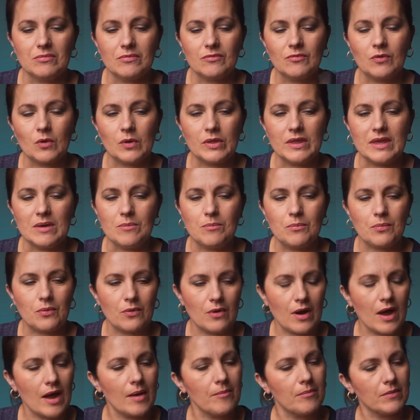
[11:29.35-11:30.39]
for the
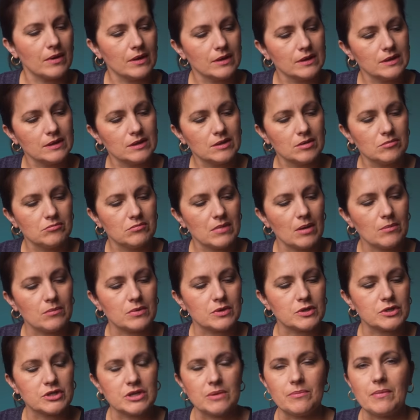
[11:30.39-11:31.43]
Prime
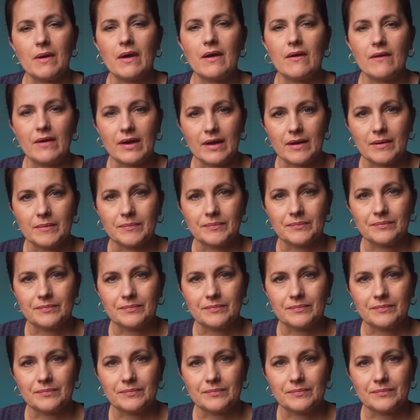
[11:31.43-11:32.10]
membership area.